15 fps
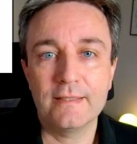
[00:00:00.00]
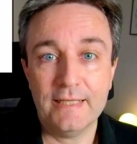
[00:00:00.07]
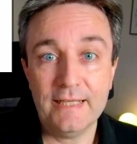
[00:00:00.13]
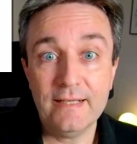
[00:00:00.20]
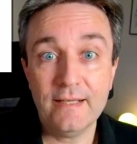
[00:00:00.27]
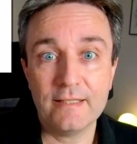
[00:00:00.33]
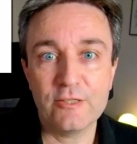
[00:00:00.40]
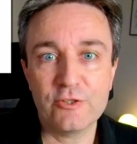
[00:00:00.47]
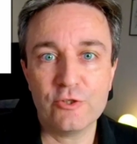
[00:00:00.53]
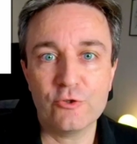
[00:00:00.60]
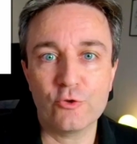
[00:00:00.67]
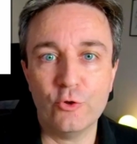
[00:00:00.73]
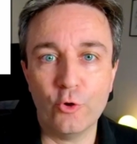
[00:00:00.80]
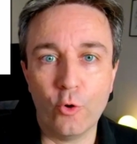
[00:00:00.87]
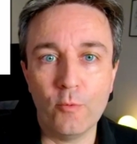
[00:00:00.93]
In addition
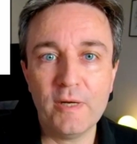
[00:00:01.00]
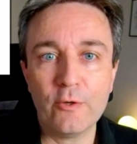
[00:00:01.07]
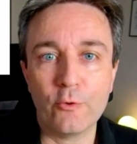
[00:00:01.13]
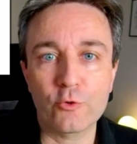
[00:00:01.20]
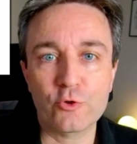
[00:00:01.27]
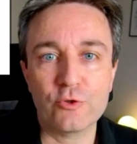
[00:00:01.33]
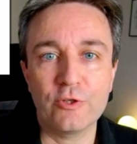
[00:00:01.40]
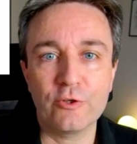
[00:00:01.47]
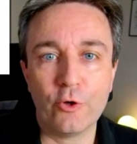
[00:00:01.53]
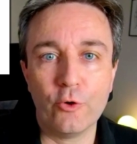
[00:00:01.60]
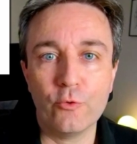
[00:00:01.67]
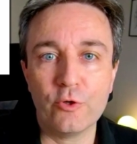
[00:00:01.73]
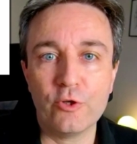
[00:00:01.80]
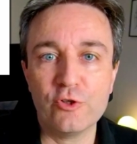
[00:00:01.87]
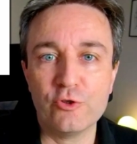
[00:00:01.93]
to normal
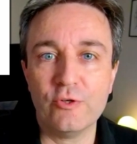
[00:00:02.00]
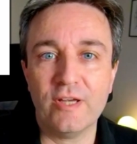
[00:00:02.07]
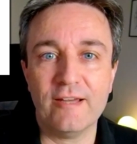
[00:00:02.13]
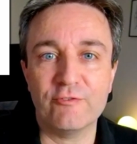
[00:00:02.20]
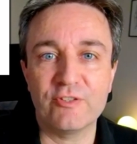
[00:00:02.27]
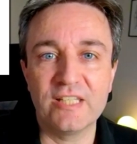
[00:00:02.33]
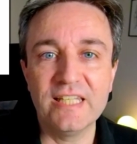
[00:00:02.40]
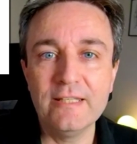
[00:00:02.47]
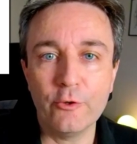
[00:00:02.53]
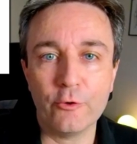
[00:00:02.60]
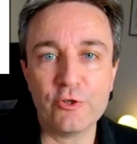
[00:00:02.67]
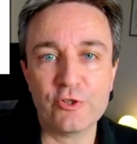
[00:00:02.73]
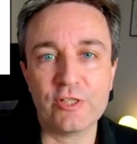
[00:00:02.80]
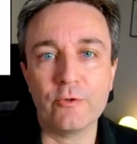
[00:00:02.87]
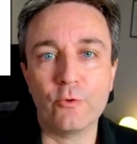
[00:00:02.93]
autoencoders, you have
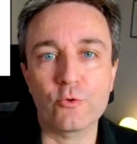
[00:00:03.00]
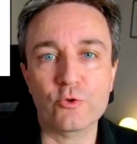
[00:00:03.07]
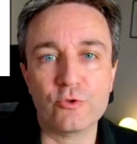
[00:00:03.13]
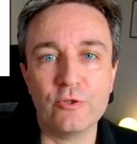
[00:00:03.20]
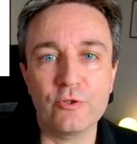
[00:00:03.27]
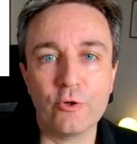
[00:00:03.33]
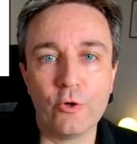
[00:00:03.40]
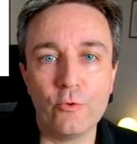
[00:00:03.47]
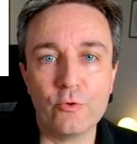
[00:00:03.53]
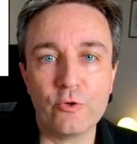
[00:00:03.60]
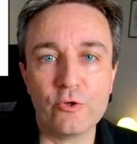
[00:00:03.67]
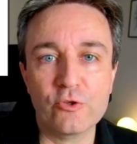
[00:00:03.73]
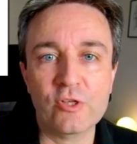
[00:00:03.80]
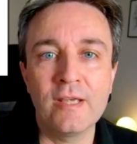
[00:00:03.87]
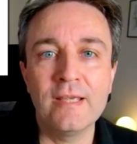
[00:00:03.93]
denoising
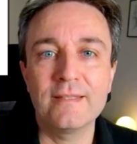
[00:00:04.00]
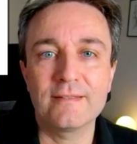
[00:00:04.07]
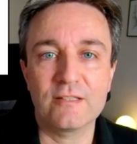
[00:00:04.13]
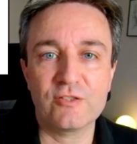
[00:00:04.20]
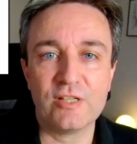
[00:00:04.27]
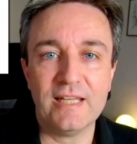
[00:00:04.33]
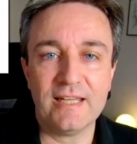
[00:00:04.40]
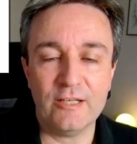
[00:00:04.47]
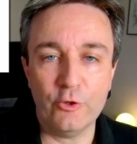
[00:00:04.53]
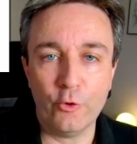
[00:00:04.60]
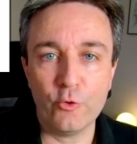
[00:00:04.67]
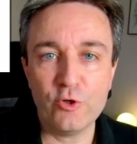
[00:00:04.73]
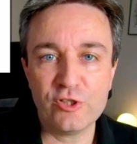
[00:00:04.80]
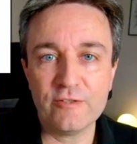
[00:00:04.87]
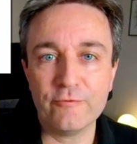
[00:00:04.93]
autoencoders that take a
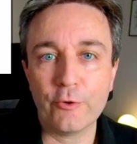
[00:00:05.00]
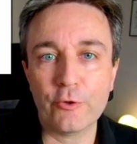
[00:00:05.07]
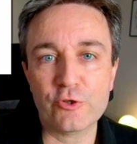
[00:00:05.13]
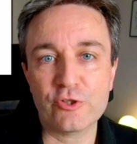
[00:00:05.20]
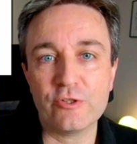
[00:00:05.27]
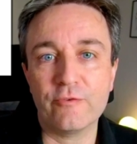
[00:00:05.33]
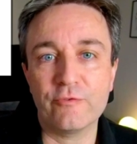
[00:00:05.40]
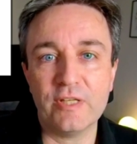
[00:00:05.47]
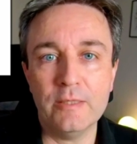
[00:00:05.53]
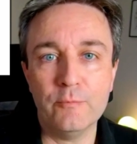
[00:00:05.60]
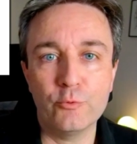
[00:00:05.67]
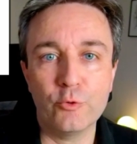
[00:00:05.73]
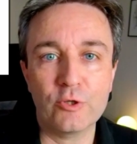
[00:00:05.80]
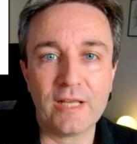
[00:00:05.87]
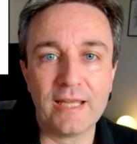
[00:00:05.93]
noisy version of the
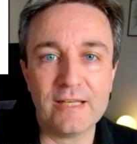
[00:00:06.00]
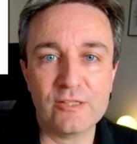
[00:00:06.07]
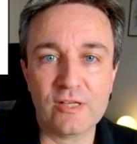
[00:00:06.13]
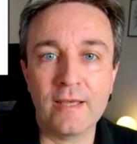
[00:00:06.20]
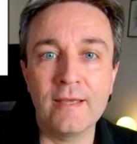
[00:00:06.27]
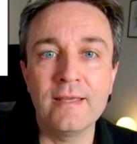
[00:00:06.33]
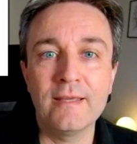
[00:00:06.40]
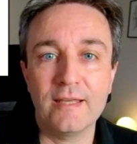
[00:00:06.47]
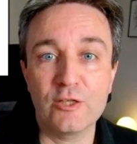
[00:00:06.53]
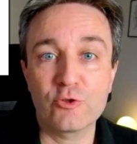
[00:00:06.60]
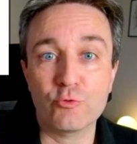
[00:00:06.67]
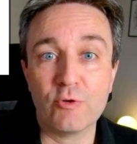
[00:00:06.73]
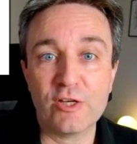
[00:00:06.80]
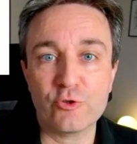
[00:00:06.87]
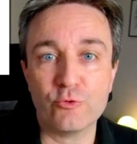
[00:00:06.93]
input data and
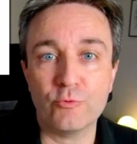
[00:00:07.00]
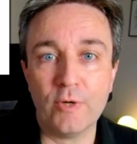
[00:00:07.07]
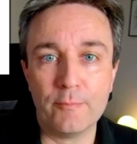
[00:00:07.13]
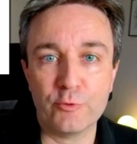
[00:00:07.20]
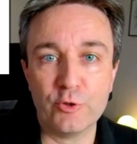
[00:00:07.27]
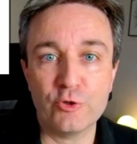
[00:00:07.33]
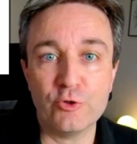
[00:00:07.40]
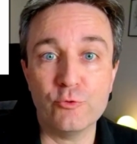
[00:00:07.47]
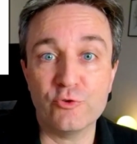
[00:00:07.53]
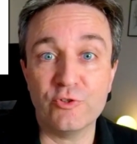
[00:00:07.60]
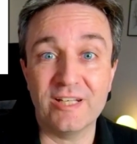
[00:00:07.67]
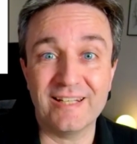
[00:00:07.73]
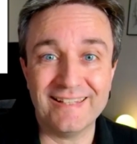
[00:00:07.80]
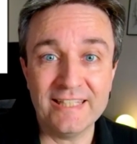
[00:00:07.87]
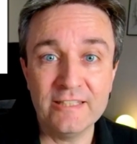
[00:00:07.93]
tries to reproduce
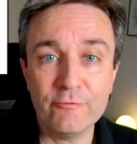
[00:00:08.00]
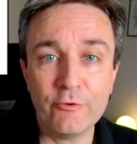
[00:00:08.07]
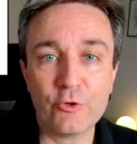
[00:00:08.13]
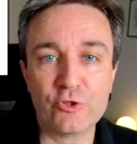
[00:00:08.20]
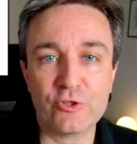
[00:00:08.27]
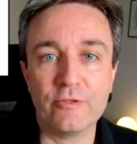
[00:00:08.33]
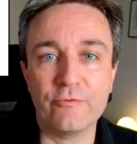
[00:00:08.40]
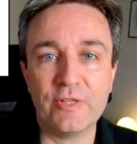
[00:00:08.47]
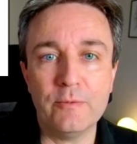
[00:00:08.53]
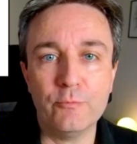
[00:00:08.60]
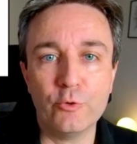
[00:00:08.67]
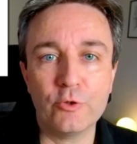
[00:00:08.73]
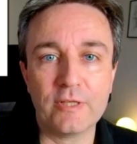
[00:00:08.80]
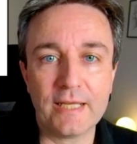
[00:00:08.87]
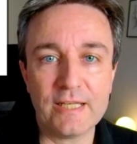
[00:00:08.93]
the clean version of the
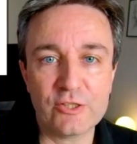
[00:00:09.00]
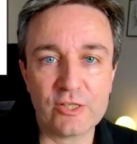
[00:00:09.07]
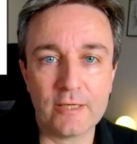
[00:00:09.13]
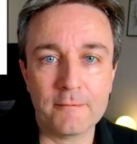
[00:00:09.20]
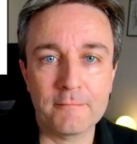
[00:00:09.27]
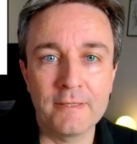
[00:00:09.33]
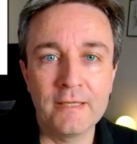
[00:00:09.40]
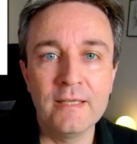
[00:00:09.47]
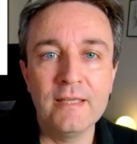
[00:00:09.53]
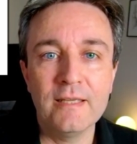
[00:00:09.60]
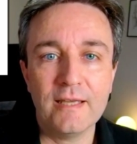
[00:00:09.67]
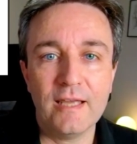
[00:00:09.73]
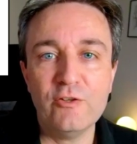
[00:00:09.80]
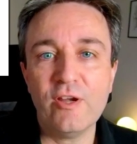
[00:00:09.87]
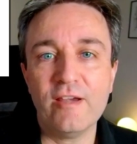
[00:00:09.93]
input data.
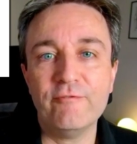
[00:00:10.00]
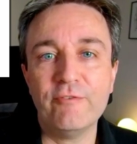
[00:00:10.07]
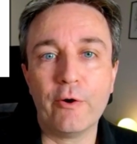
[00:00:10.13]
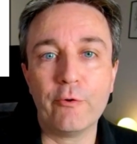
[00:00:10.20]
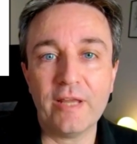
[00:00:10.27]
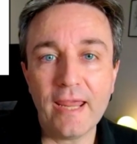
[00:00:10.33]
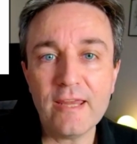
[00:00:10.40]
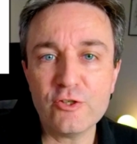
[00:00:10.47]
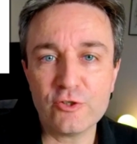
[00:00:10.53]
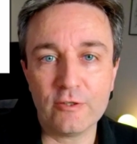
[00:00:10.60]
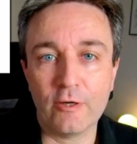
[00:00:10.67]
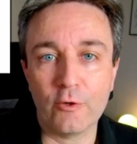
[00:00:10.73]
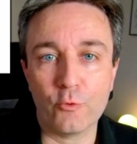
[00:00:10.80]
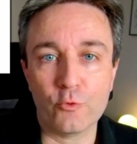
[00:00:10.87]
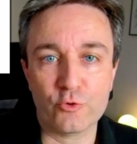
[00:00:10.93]
And you have
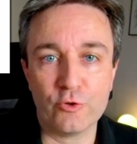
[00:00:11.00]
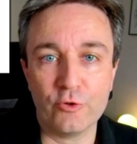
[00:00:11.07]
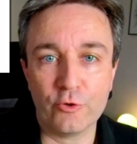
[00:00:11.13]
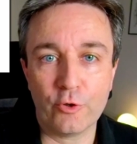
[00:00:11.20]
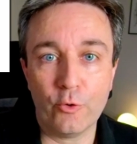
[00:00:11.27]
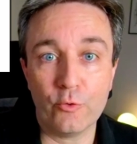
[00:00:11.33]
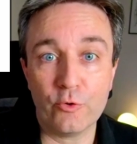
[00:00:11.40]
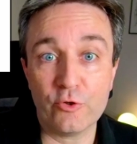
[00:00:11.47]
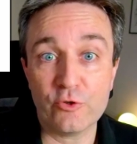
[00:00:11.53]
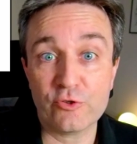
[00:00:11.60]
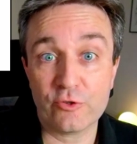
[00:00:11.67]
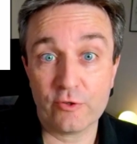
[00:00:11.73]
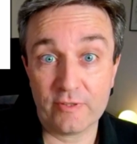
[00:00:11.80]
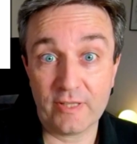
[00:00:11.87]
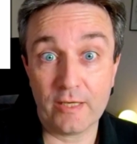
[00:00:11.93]
variational
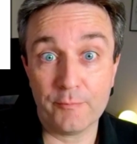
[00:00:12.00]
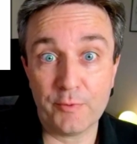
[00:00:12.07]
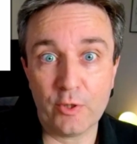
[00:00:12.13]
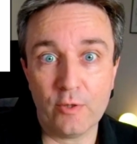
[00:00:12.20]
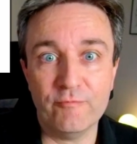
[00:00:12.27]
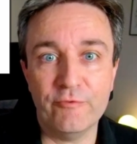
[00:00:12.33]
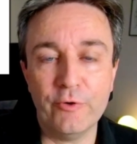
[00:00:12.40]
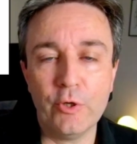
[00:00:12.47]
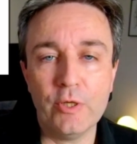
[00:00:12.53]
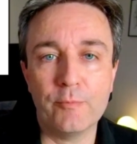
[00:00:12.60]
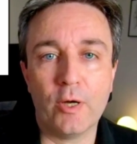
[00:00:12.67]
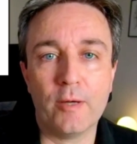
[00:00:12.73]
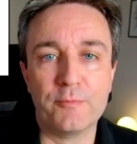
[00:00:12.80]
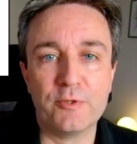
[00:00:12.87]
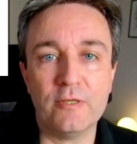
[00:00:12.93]
autoencoders that have become very
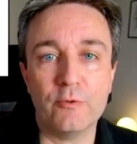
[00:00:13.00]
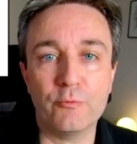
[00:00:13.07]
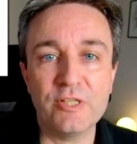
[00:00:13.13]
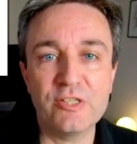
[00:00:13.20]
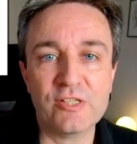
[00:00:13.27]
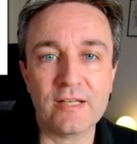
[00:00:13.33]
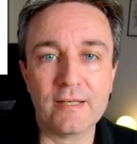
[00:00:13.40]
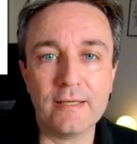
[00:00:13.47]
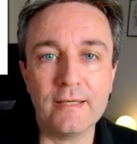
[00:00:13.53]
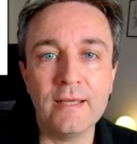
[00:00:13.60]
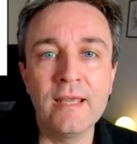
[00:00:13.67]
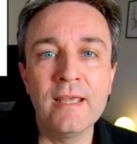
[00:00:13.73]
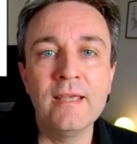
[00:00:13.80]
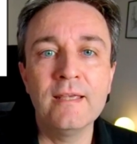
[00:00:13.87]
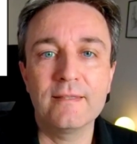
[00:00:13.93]
popular
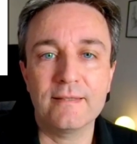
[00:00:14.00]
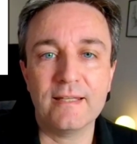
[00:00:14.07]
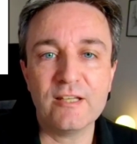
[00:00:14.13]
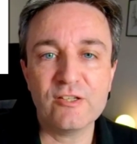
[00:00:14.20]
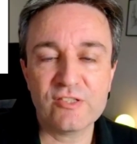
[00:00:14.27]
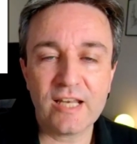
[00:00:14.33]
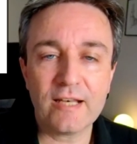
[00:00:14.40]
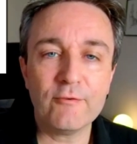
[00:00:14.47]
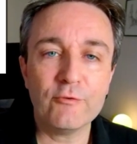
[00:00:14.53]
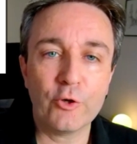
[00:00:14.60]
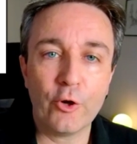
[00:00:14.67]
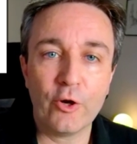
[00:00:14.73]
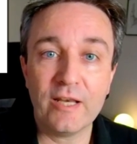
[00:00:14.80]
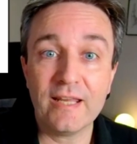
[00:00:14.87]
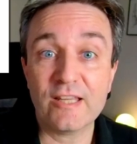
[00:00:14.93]
recently, that instead of
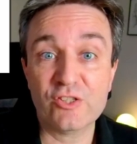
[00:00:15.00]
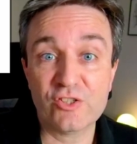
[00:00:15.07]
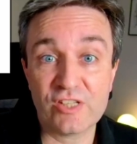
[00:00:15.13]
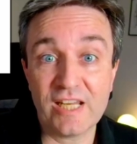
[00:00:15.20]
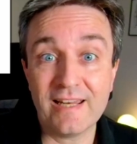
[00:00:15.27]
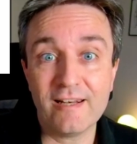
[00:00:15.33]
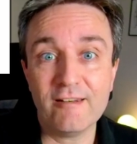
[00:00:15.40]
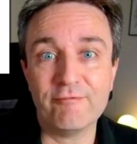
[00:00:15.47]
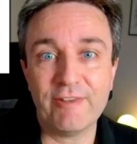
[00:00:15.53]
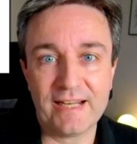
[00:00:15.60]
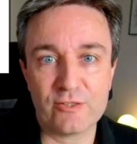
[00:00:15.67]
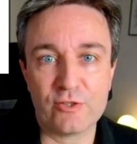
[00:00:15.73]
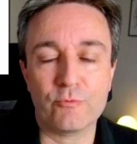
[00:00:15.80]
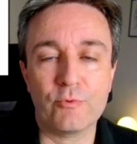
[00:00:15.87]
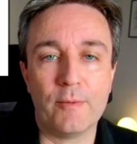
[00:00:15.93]
learning a single
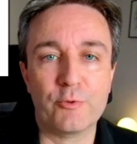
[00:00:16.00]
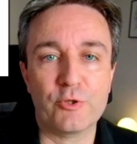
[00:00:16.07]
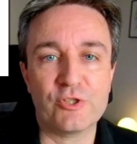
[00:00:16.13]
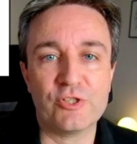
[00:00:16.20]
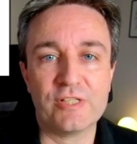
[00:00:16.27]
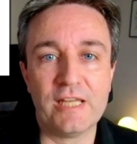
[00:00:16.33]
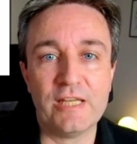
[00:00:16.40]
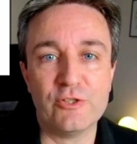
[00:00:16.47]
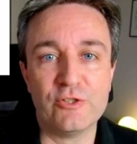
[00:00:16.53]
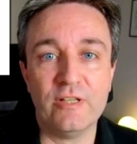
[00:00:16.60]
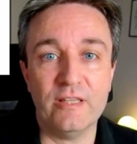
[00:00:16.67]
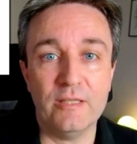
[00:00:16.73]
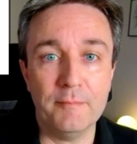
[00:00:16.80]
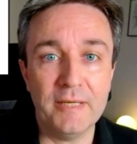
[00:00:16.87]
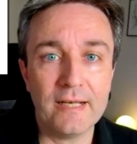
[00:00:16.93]
vector representation
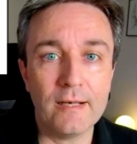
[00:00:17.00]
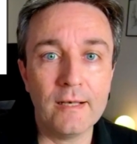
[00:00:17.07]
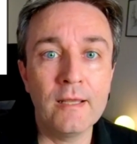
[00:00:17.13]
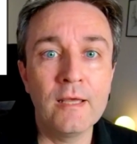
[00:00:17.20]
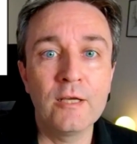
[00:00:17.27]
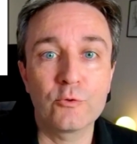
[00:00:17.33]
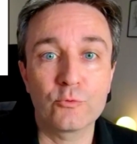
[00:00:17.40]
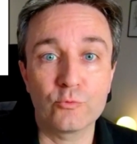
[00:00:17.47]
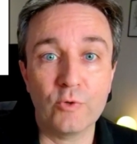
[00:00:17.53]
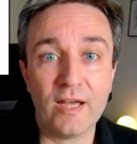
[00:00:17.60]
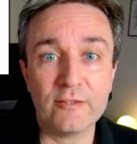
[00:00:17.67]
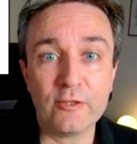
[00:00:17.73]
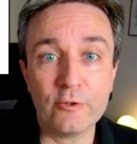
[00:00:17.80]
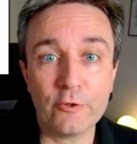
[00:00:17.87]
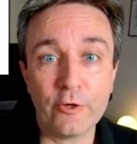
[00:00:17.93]
in the middle,
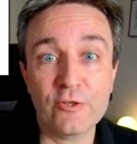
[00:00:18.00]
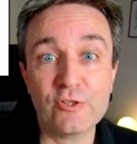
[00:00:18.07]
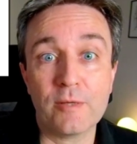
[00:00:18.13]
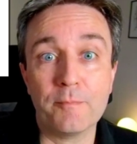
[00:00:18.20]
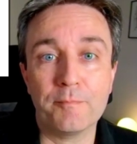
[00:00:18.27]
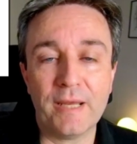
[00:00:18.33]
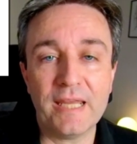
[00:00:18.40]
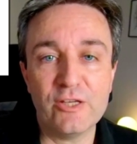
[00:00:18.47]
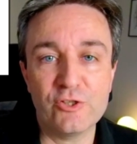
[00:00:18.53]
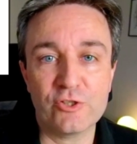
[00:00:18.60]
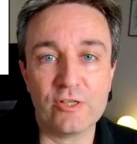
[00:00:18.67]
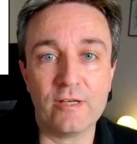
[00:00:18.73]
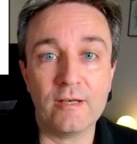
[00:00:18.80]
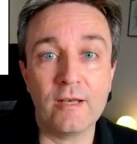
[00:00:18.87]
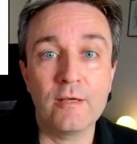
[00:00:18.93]
rather learns a
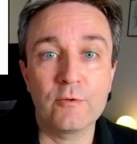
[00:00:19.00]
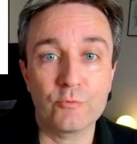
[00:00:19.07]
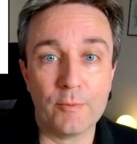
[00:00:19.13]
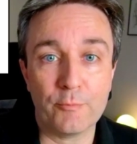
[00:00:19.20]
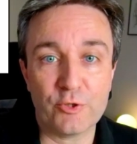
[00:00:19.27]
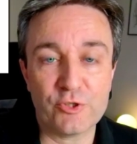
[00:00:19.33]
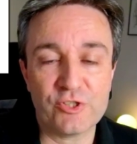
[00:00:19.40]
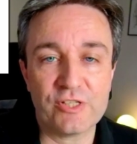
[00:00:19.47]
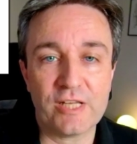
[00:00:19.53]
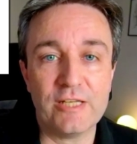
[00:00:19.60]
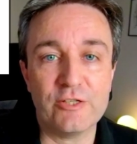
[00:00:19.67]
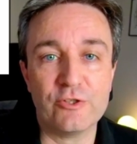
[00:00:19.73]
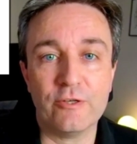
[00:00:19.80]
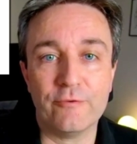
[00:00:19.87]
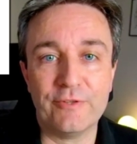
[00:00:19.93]
Bayesian
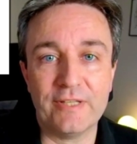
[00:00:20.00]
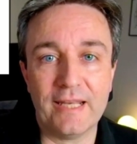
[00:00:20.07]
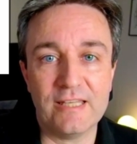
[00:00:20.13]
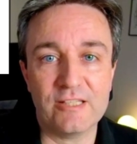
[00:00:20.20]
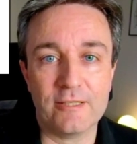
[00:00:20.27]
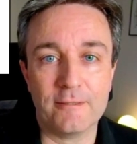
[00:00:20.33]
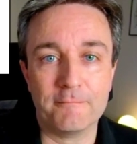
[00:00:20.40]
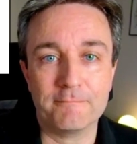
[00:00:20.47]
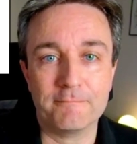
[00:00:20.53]
representation of the data.